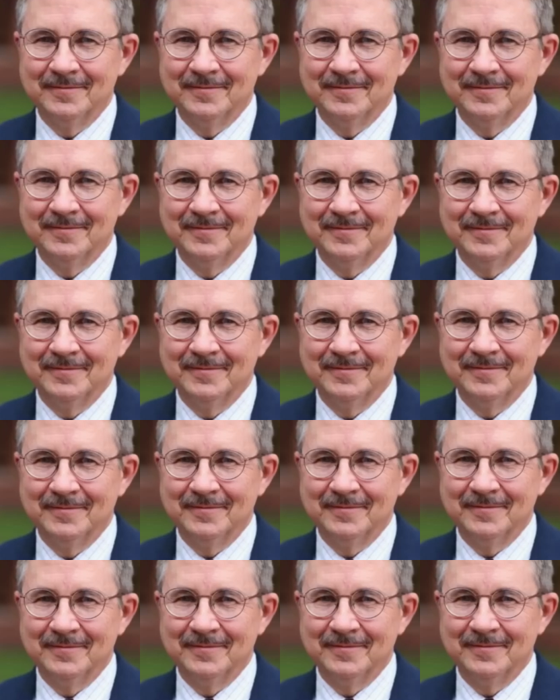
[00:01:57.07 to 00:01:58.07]

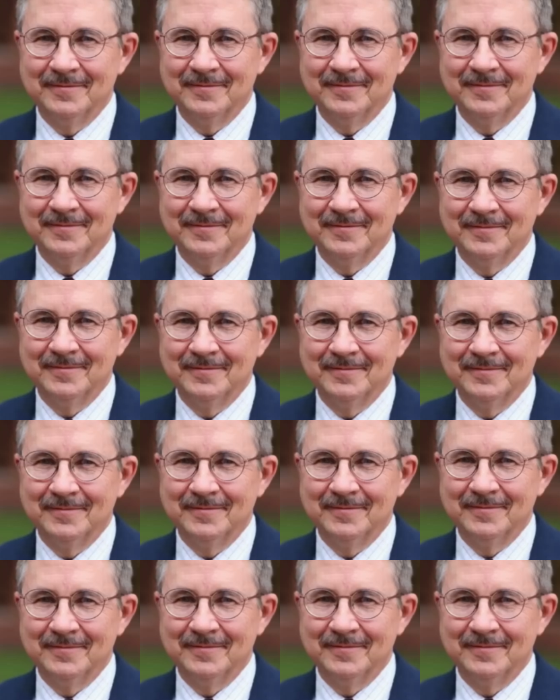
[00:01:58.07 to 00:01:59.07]

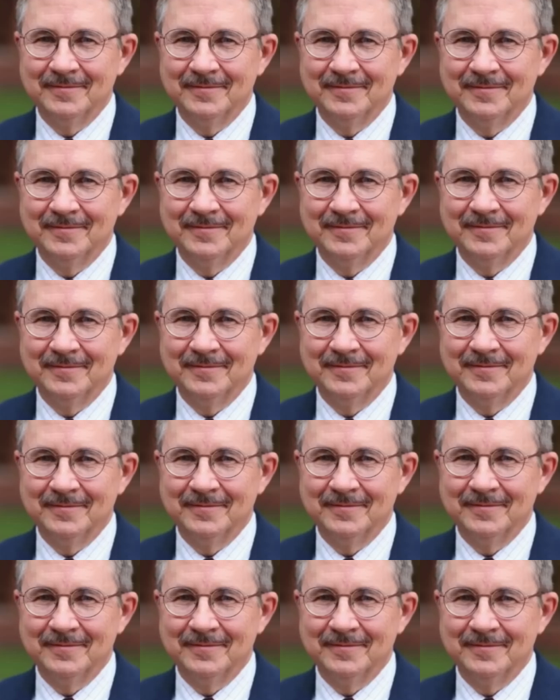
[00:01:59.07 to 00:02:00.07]

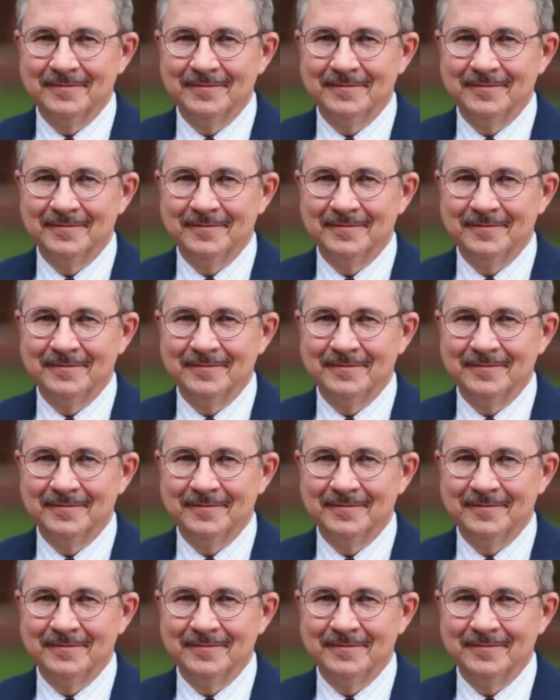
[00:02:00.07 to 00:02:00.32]
(not speaking)